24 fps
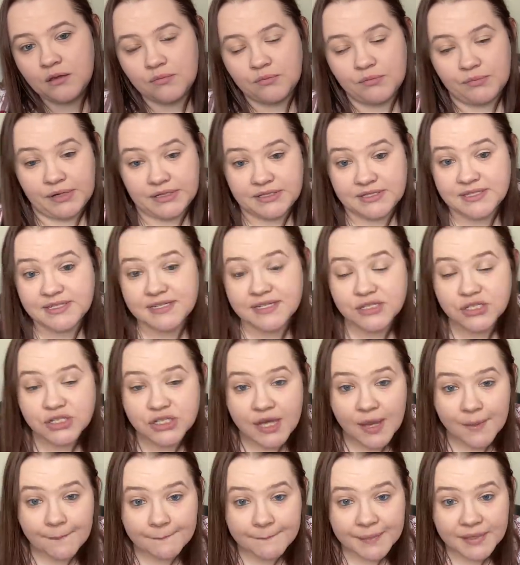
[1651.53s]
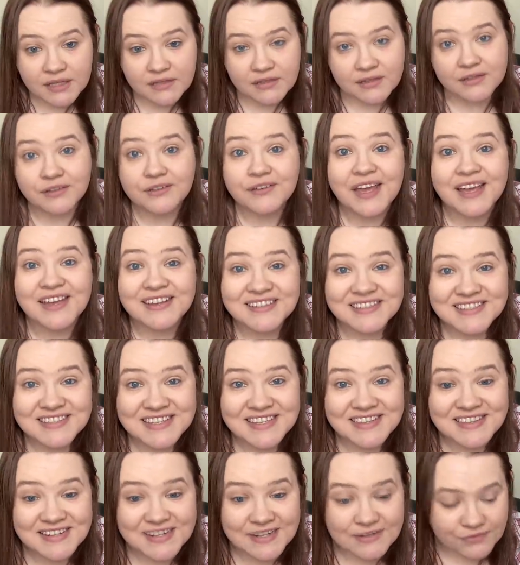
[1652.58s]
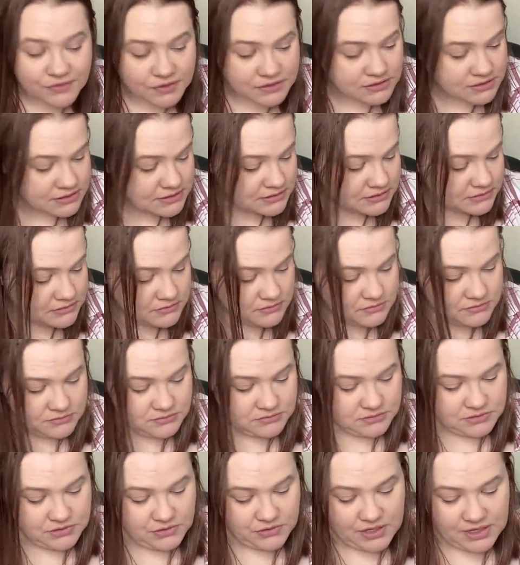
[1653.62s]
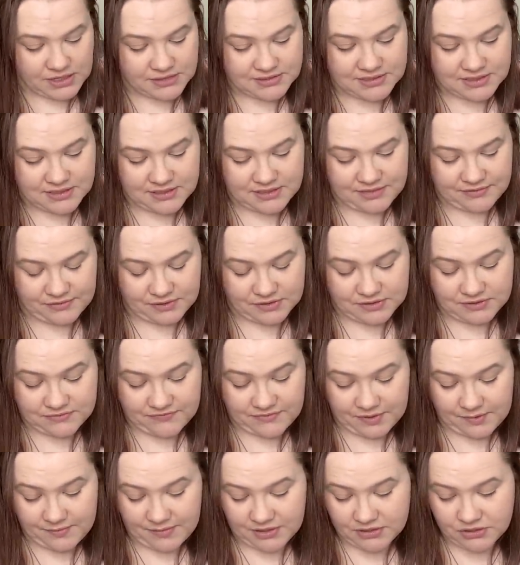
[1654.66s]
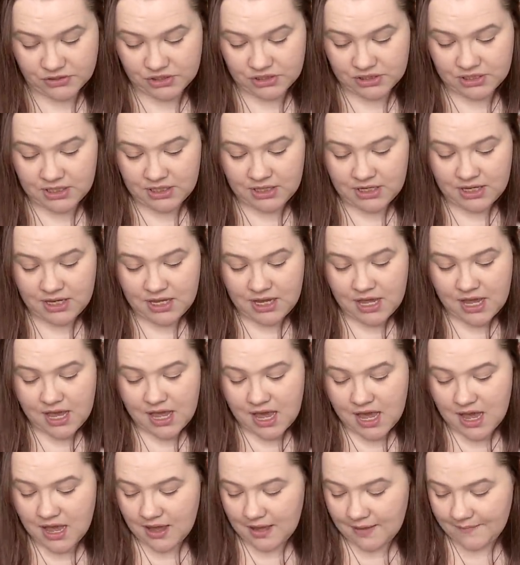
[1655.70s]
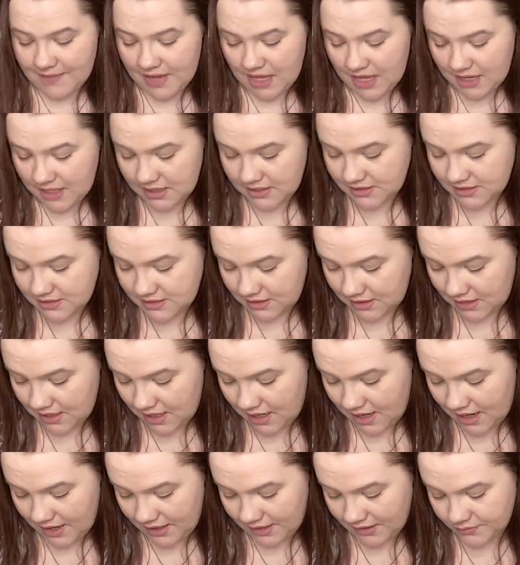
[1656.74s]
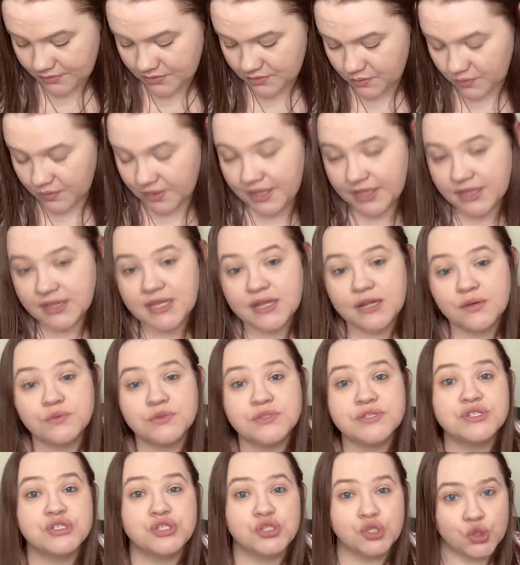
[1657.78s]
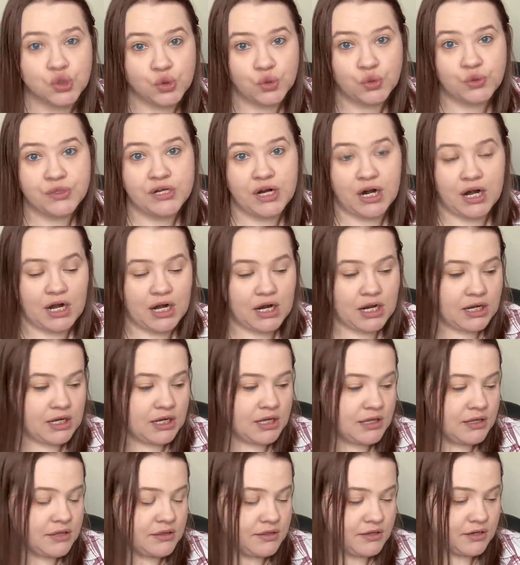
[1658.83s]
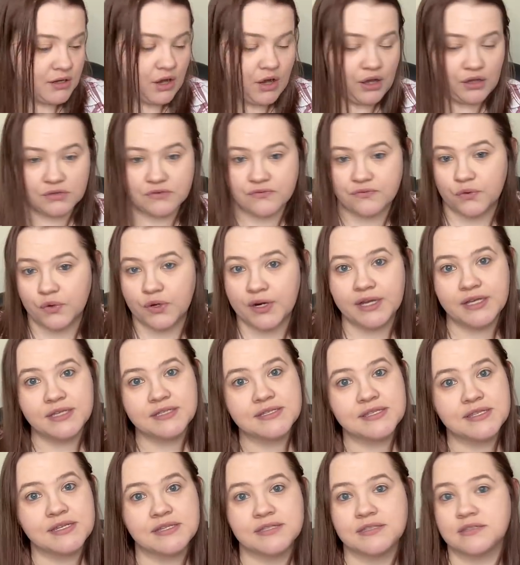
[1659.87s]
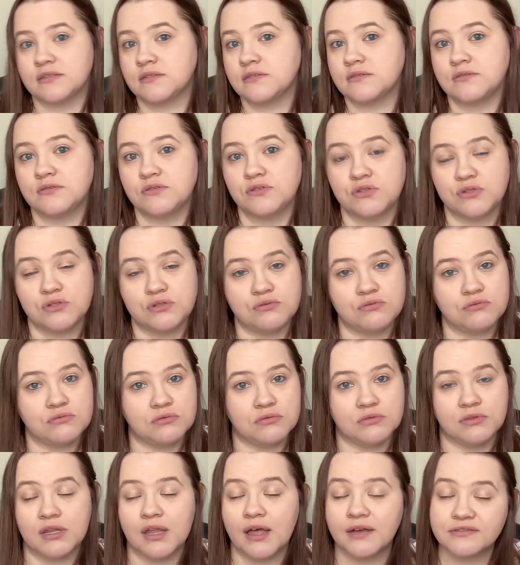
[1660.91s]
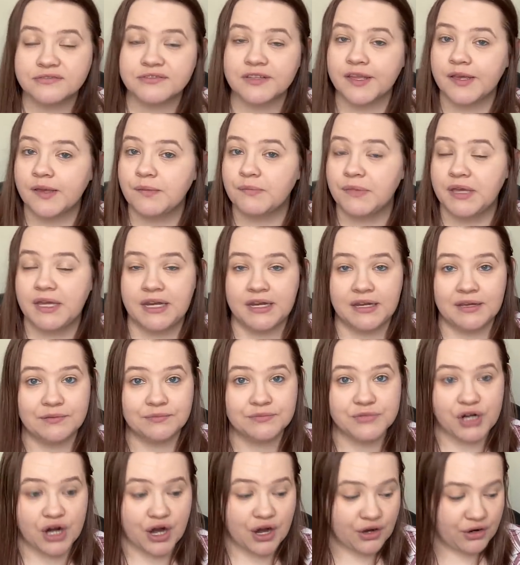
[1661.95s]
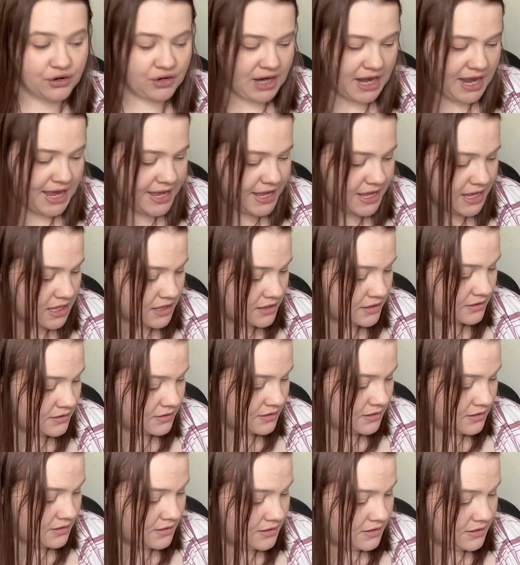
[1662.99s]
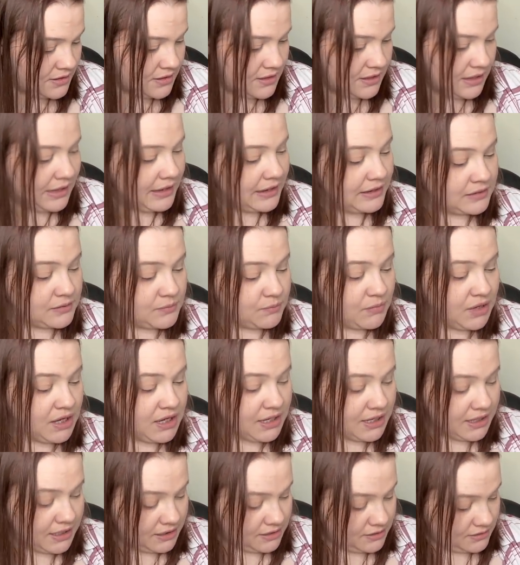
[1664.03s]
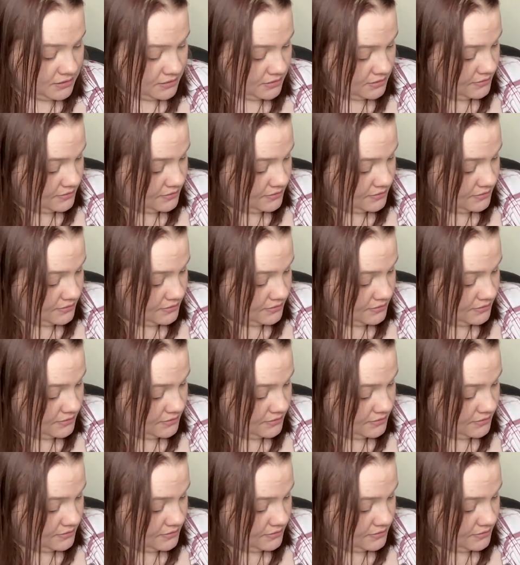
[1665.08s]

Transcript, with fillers: But stitched up, you can't see the difference. You can't see the difference very much. Um, and I was worried that it was too dark. The called for is this lovely medium dark gray and mine